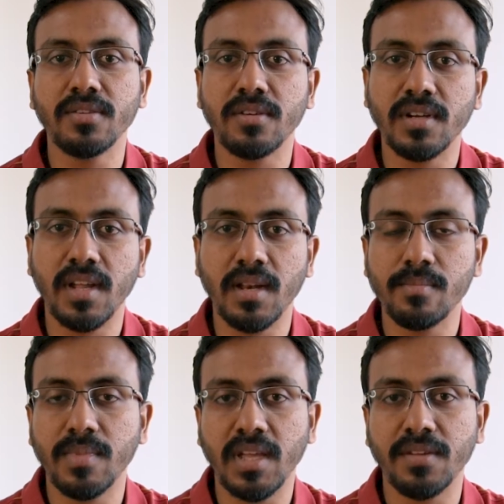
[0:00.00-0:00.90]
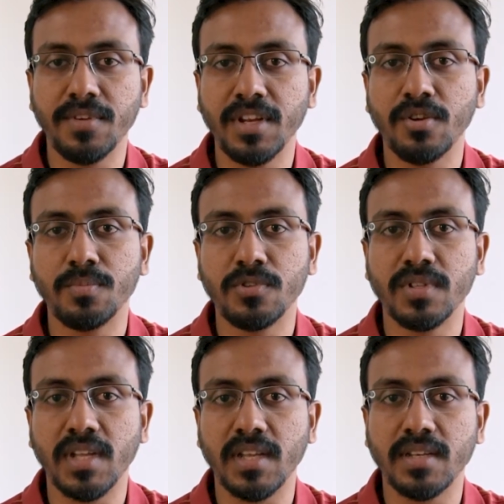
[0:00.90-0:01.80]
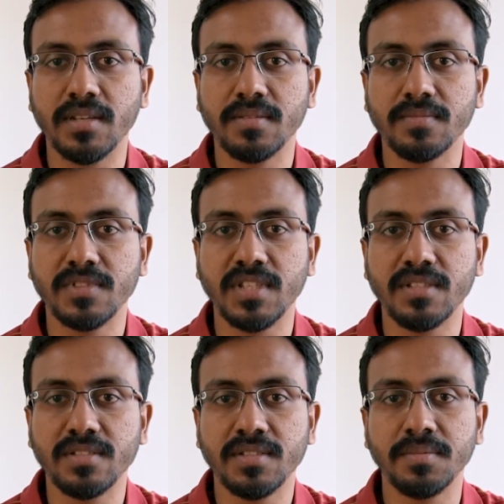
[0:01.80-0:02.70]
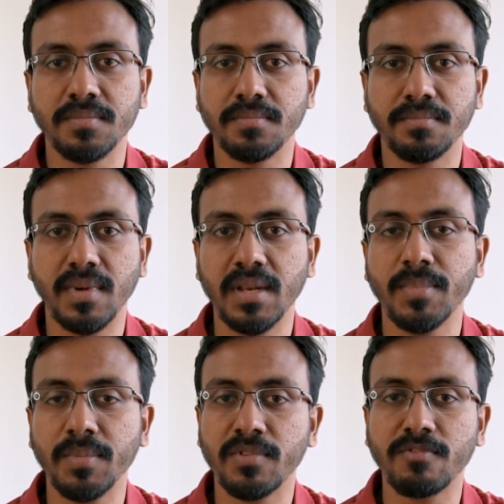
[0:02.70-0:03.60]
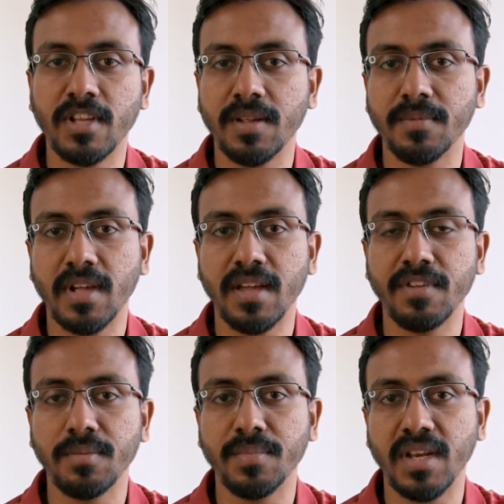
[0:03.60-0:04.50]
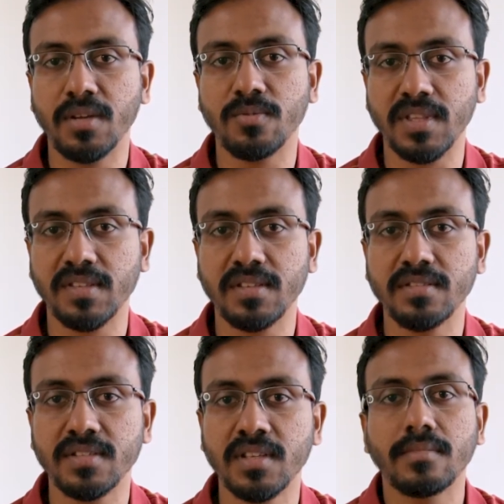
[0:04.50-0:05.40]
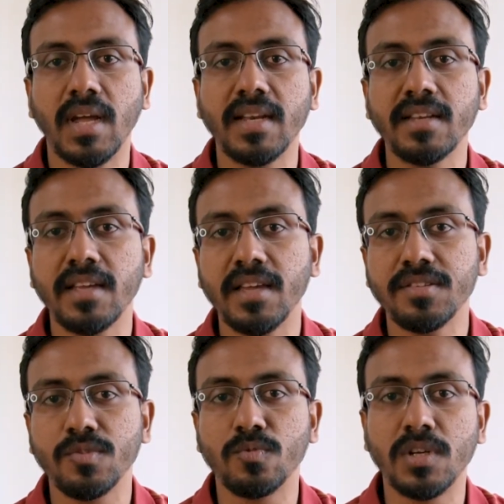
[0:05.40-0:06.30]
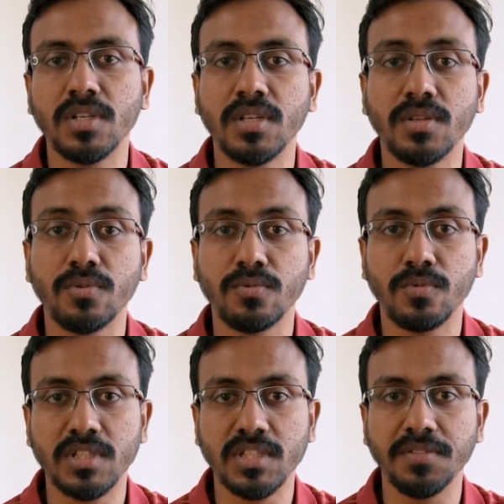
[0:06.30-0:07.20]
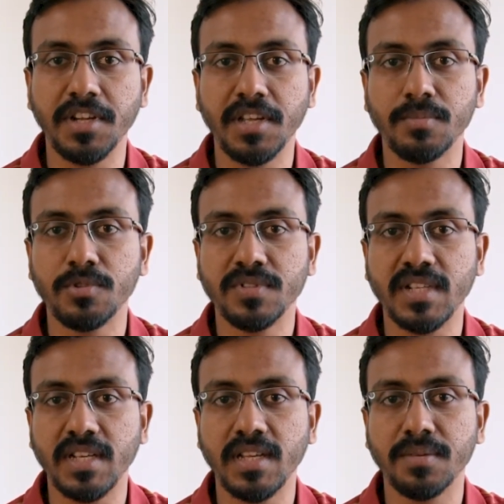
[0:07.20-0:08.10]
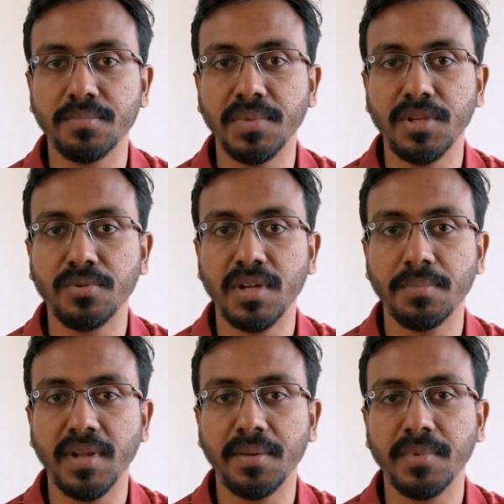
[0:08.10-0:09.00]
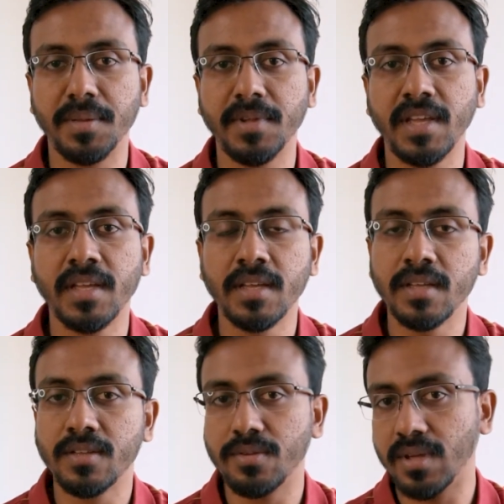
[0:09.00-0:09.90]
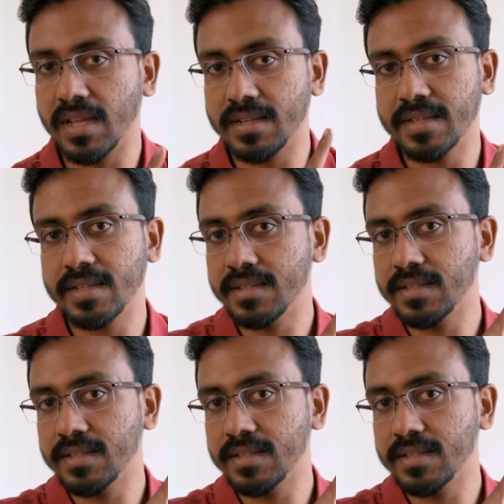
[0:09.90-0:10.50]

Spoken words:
thought I'll make a video about that since many people were having many questions, and in case you want to watch the video about setting up MIUI made by me, you can